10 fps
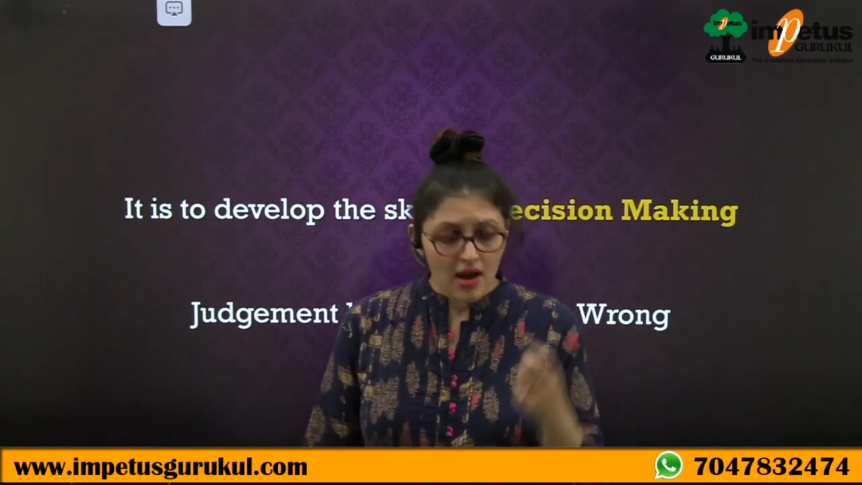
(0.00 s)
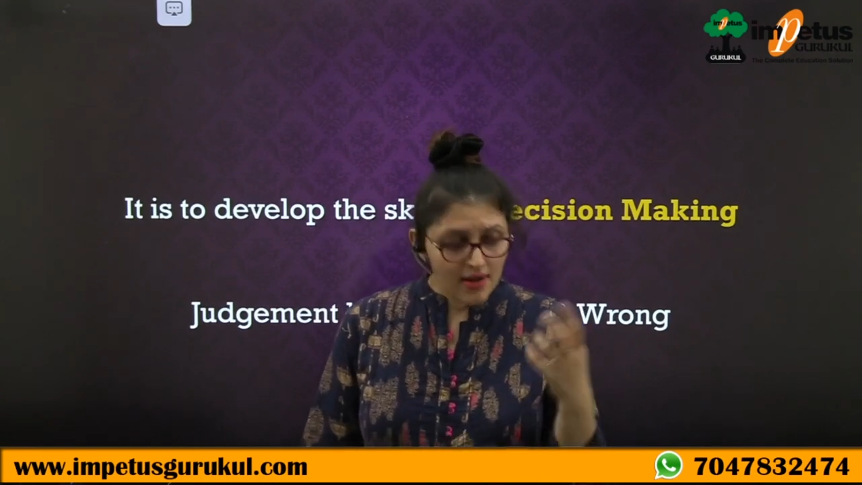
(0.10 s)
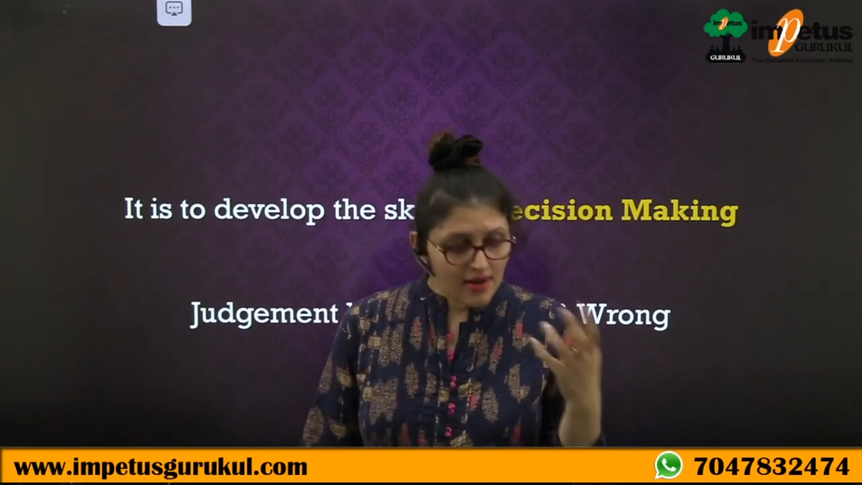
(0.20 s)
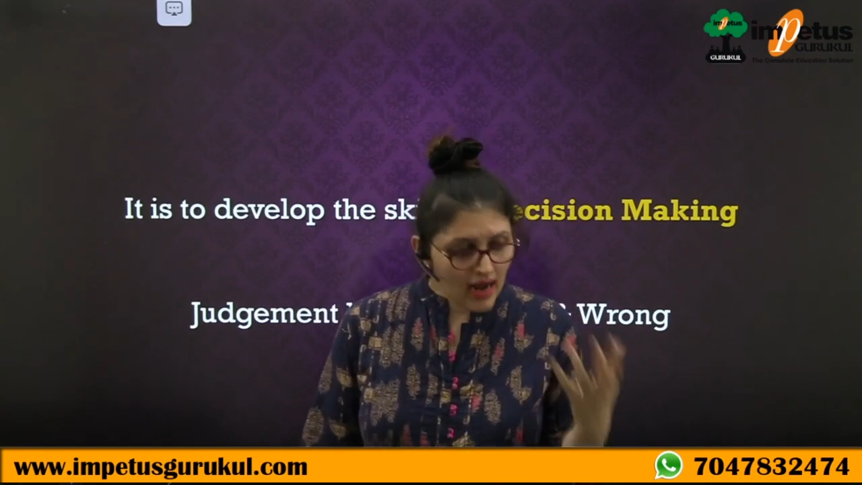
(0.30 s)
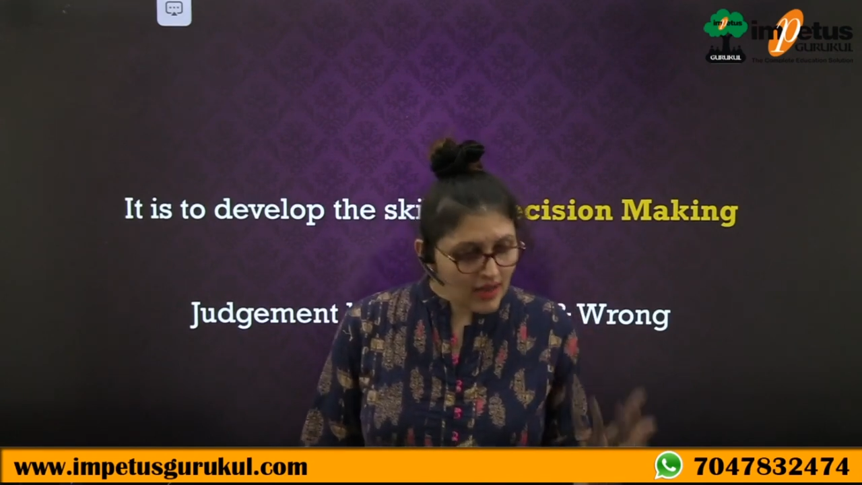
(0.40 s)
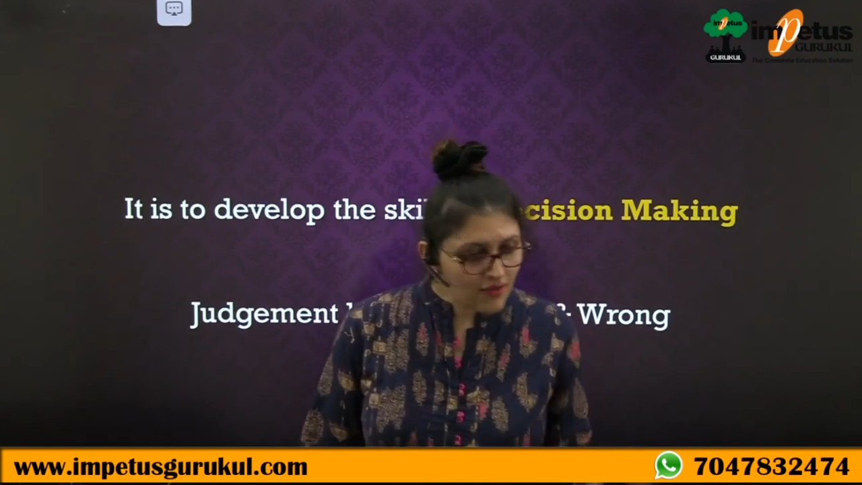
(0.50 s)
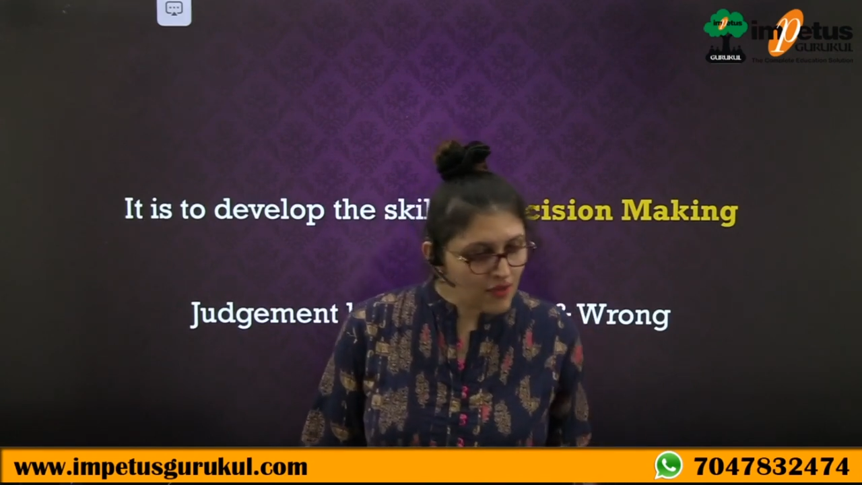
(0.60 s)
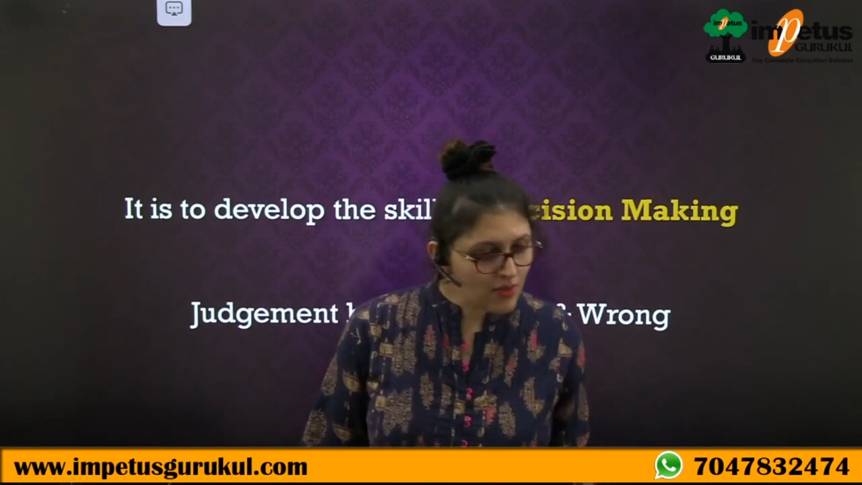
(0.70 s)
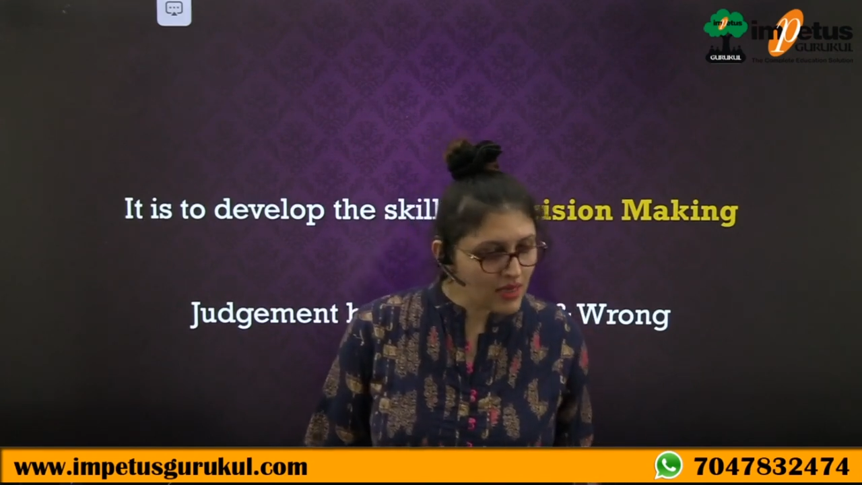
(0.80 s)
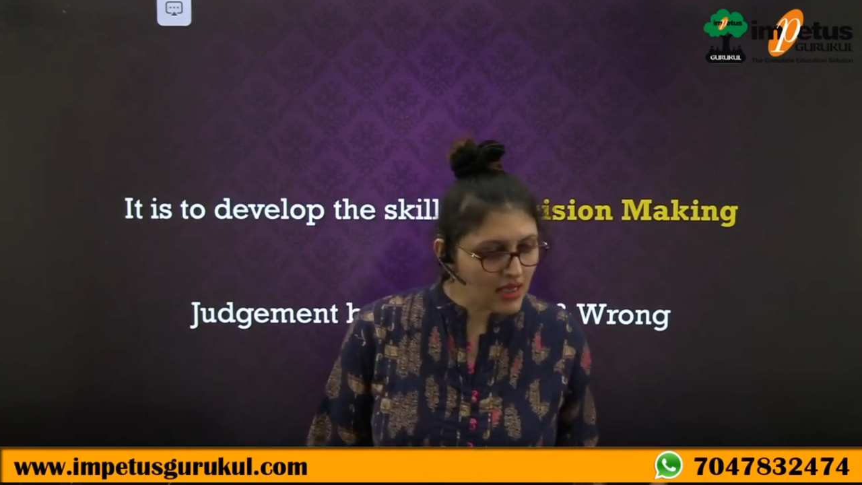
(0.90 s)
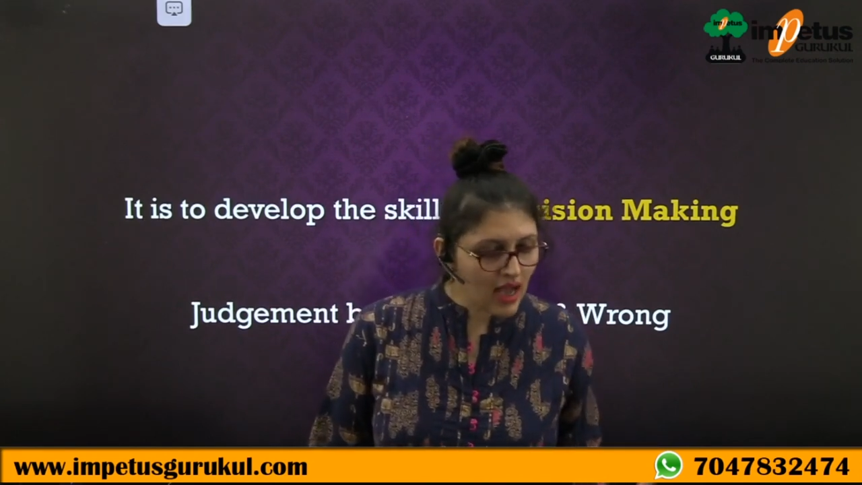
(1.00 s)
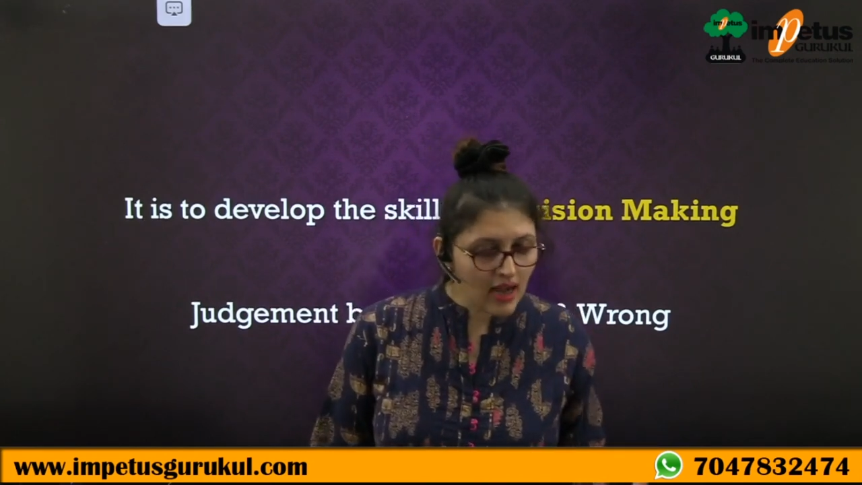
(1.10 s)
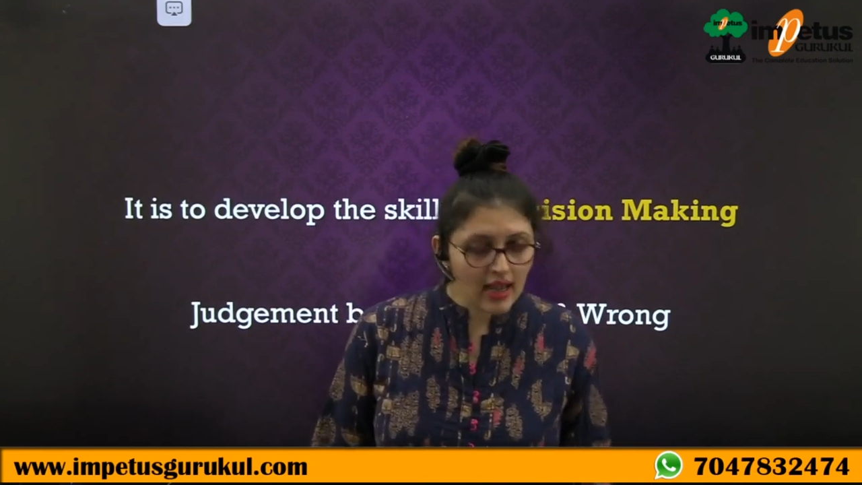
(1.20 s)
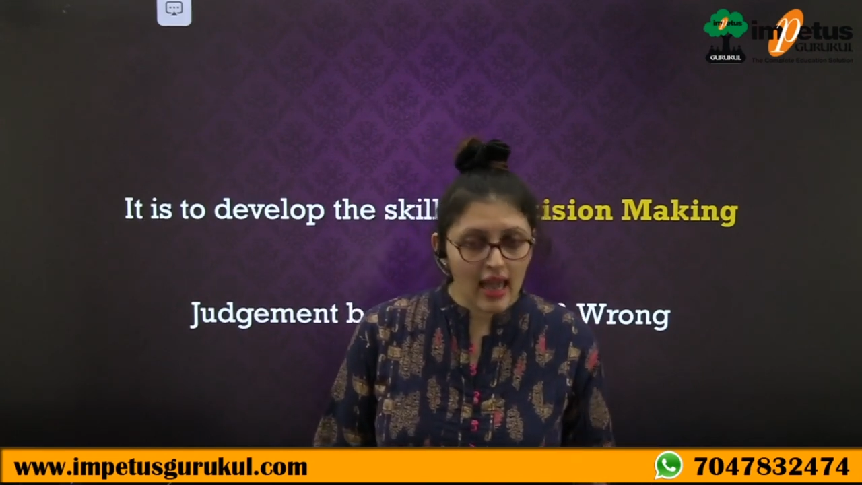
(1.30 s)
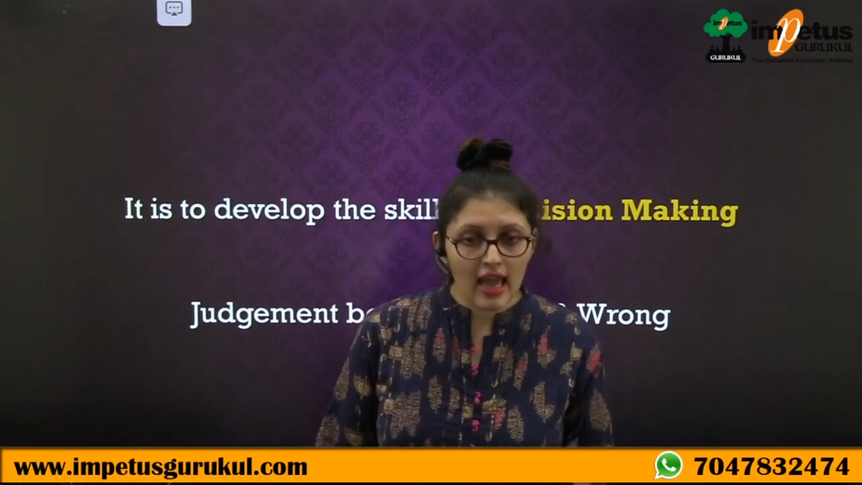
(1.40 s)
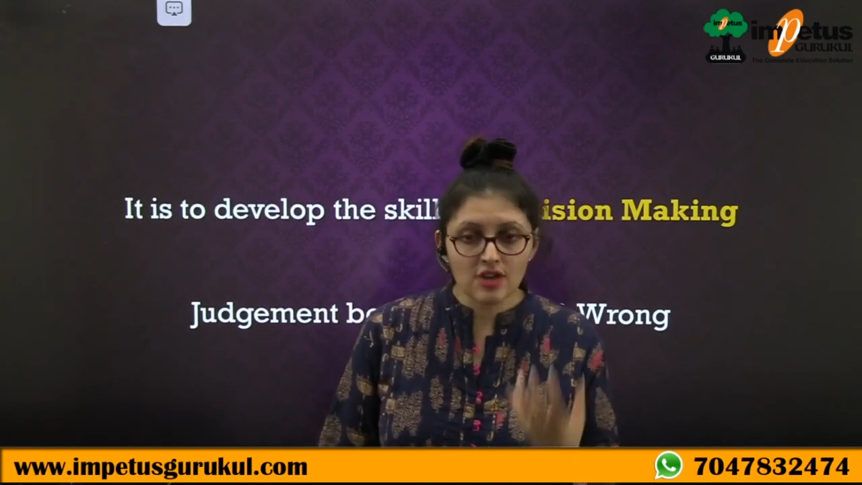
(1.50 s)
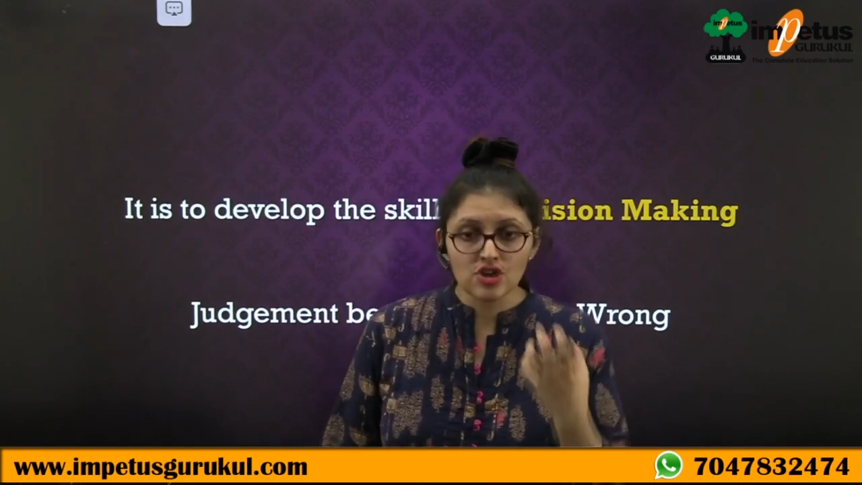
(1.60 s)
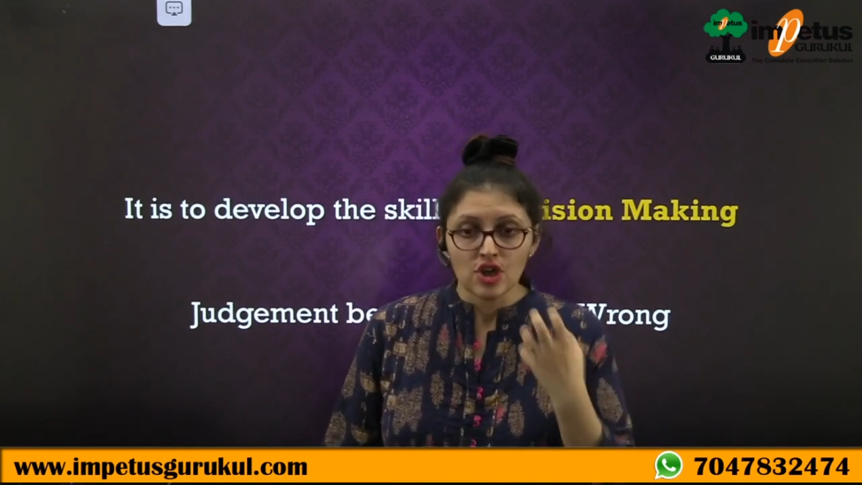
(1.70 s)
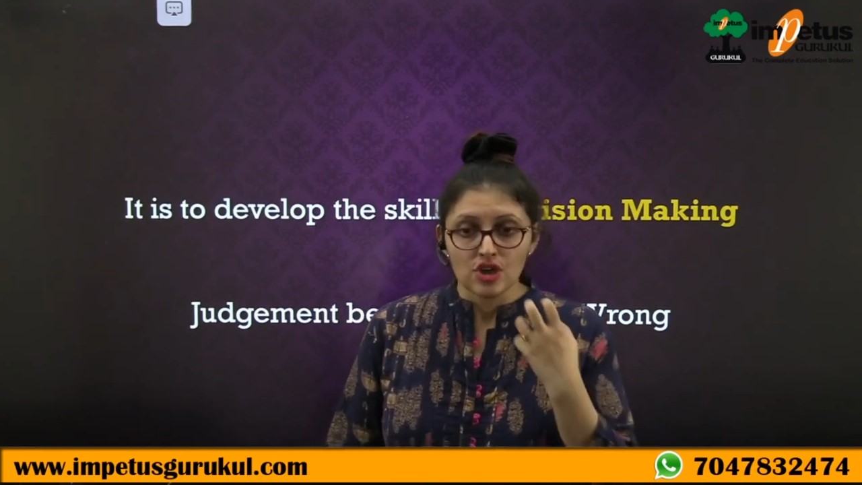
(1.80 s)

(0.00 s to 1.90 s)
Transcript: Right from the young age,